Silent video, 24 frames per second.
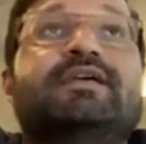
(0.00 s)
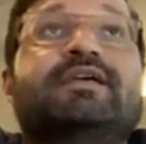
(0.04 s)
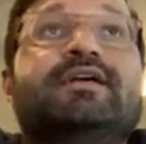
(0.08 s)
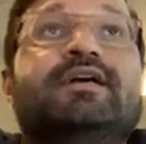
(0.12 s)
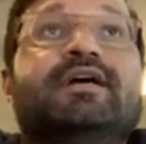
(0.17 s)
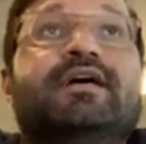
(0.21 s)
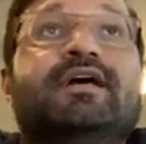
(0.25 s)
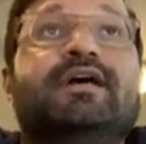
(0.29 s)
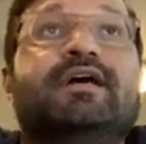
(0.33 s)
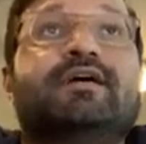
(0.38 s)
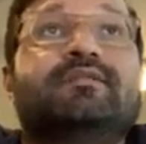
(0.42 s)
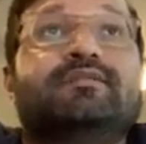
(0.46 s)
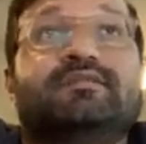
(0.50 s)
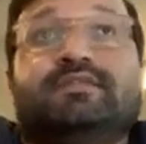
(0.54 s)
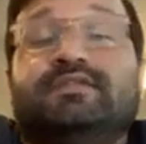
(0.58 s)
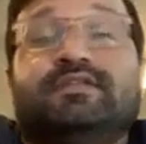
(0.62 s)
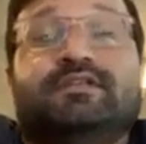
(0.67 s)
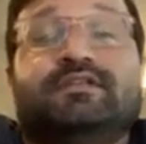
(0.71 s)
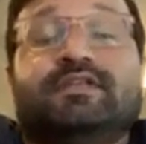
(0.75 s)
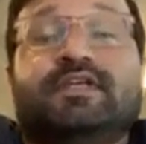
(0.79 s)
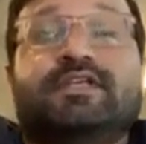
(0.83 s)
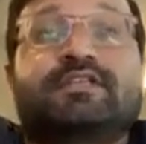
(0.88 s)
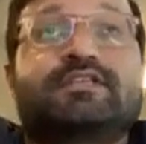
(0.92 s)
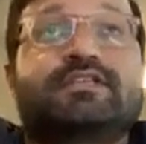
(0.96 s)
But
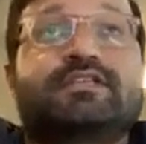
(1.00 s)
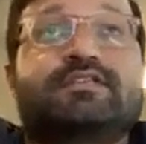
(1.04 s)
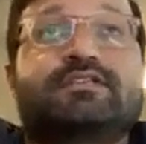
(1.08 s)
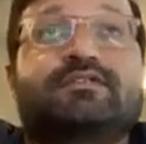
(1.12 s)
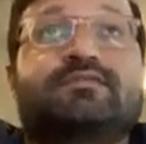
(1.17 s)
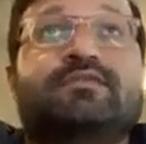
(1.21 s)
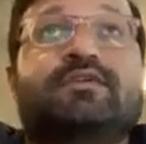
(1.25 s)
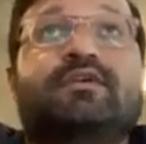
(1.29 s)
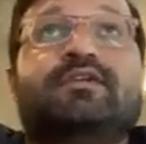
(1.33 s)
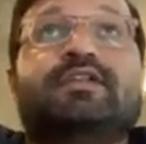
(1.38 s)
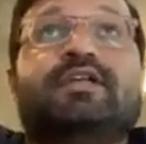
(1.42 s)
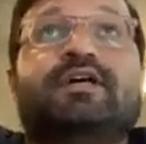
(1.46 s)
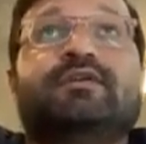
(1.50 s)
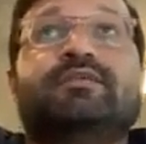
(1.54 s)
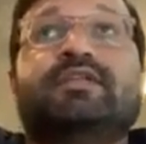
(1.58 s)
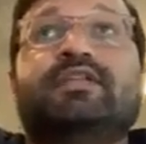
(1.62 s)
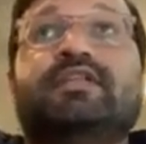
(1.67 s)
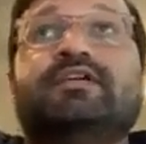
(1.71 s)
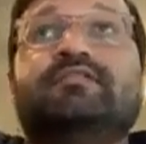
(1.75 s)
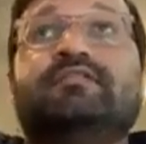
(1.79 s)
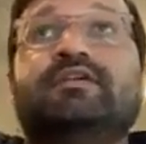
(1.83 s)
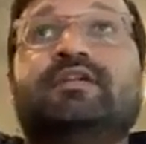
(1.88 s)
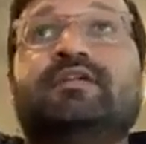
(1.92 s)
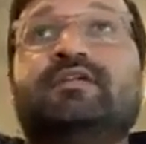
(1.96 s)
that's just the world that
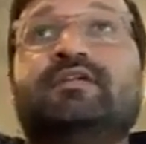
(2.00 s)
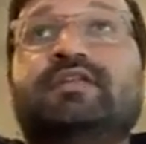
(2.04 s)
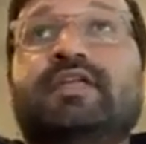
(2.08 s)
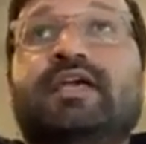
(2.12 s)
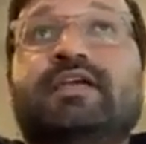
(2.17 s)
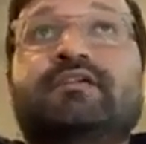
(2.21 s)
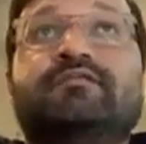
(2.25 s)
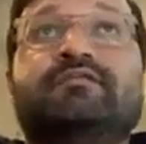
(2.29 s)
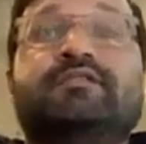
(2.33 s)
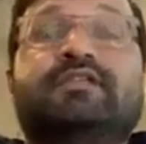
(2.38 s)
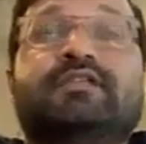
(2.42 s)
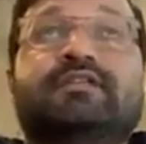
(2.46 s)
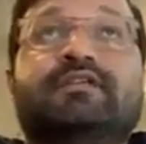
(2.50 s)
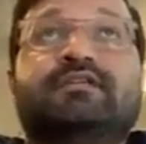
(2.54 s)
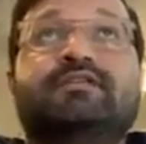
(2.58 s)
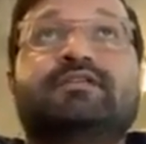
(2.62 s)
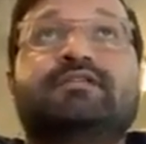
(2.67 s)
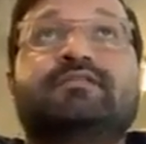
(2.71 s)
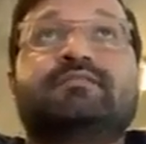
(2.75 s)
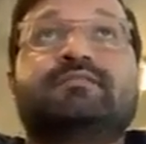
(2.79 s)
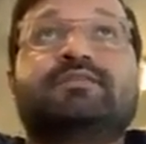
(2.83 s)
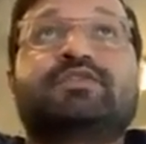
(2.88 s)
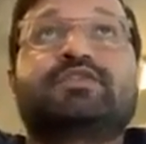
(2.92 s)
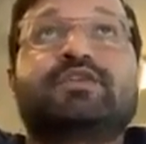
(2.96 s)
we live in. Thankfully,
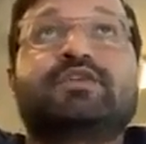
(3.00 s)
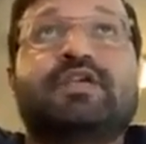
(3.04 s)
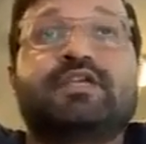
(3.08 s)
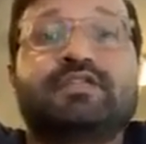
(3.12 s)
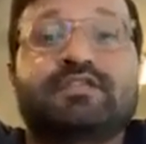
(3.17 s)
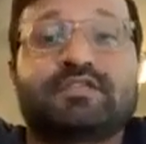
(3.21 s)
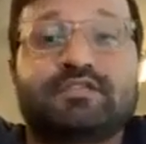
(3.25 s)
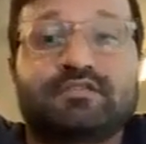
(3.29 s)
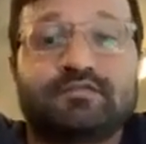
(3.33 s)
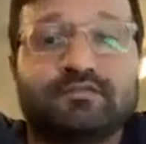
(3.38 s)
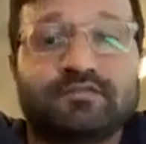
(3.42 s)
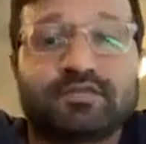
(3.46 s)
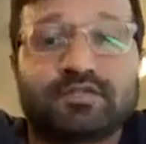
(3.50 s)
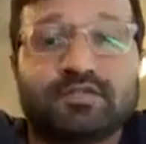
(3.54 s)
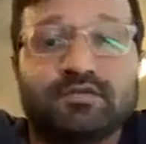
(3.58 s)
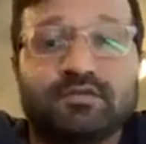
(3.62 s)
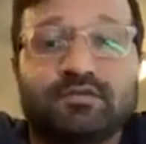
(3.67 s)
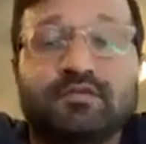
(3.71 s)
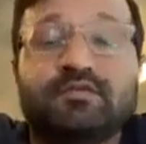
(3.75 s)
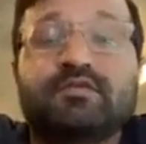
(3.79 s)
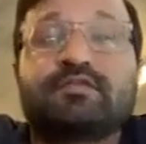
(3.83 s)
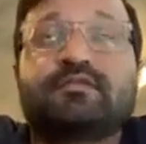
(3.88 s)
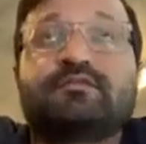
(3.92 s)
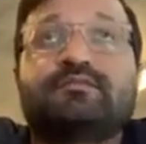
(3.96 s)
there's traces of
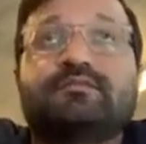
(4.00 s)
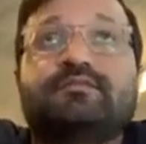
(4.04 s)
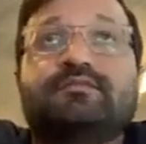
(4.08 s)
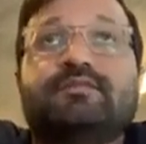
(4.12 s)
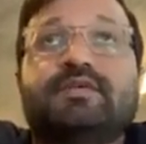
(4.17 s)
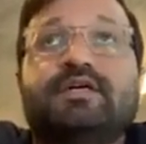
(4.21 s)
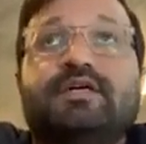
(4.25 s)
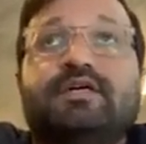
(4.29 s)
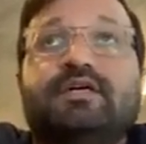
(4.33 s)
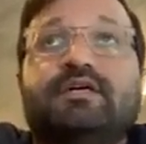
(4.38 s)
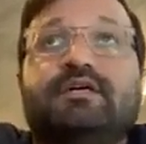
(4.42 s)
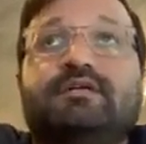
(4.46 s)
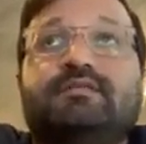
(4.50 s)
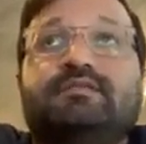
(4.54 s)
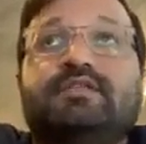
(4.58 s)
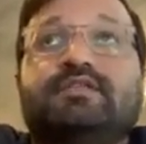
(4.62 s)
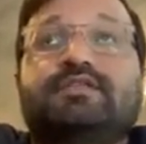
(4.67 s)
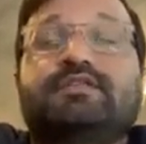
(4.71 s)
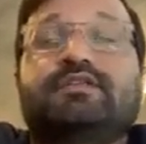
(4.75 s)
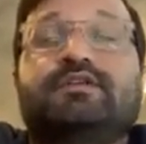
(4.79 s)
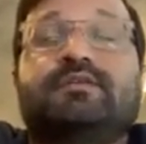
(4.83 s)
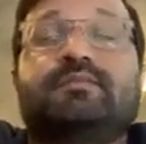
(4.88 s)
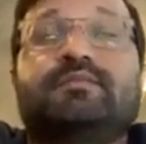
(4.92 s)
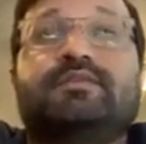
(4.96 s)
truth
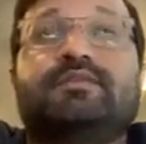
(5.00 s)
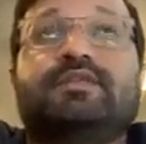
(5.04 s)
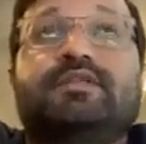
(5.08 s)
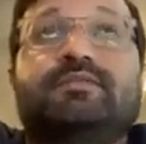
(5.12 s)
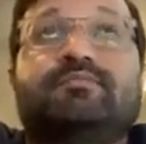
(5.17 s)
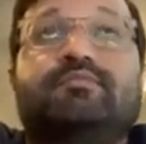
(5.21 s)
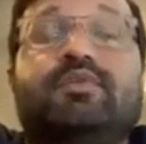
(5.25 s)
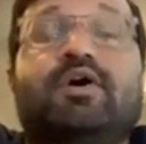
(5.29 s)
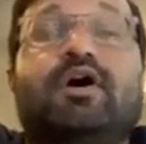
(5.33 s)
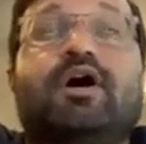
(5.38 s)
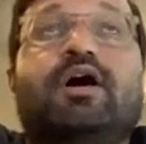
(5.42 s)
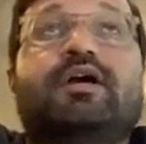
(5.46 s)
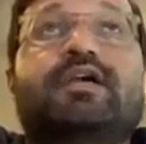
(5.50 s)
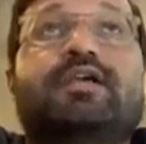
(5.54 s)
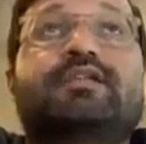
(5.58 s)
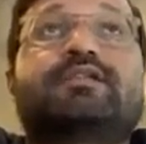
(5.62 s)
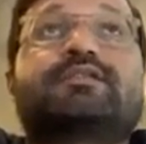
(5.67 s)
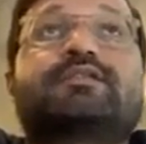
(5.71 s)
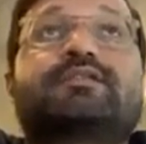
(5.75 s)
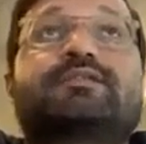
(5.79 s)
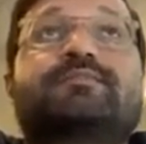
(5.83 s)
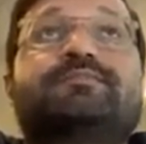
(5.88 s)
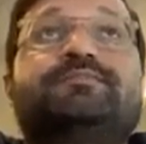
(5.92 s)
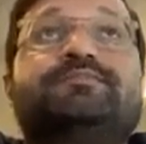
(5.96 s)
in
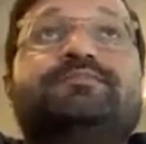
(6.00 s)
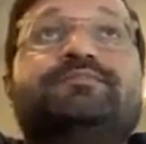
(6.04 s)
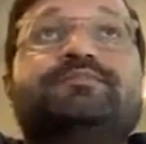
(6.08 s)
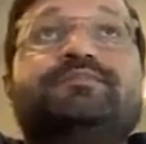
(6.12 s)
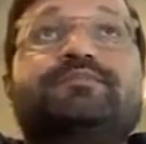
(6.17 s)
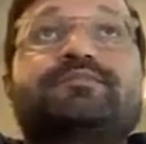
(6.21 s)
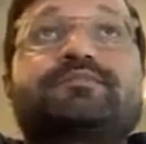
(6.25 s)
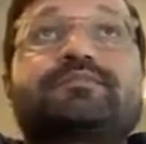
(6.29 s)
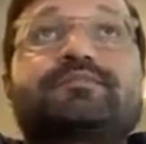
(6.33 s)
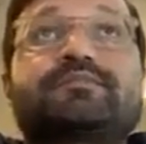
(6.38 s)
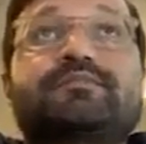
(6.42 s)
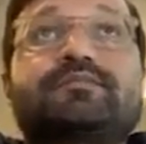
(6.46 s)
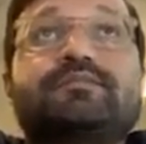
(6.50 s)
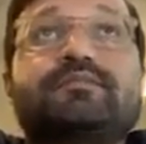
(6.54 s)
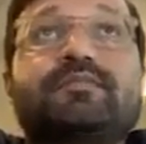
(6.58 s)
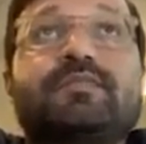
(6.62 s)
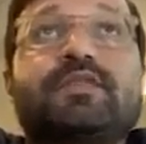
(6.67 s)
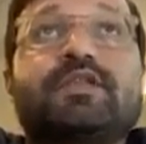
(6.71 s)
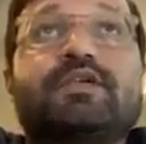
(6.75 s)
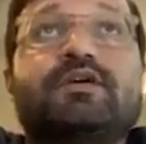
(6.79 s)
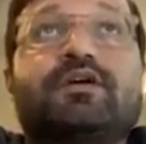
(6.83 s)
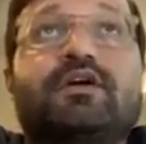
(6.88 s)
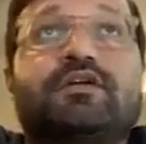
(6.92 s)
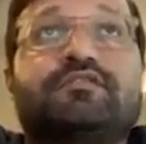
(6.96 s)
pockets
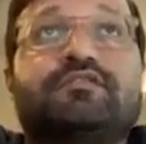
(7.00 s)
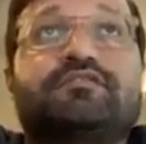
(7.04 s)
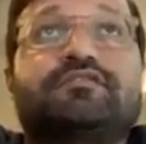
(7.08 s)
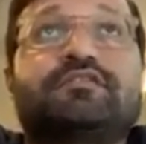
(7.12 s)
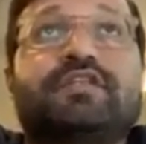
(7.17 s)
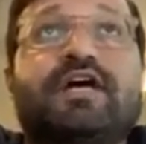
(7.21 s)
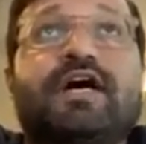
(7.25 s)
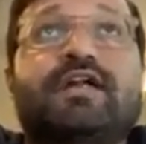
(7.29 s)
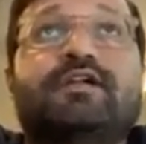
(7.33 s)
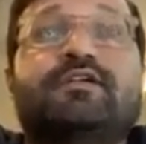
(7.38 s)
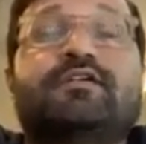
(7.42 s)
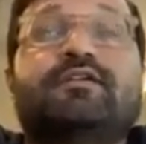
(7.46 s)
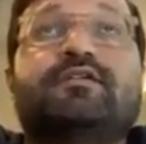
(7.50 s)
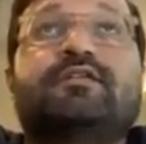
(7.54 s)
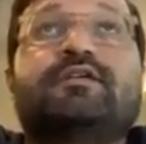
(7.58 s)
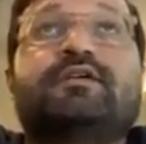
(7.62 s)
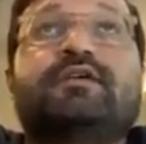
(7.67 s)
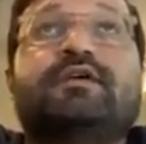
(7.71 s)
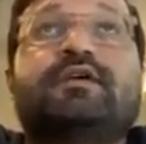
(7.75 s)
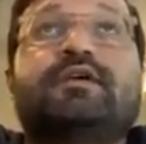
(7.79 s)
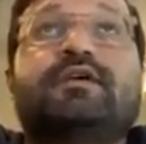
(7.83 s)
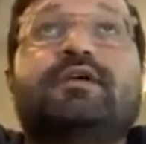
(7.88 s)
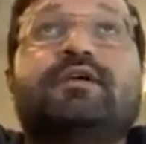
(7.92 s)
on flat Earth.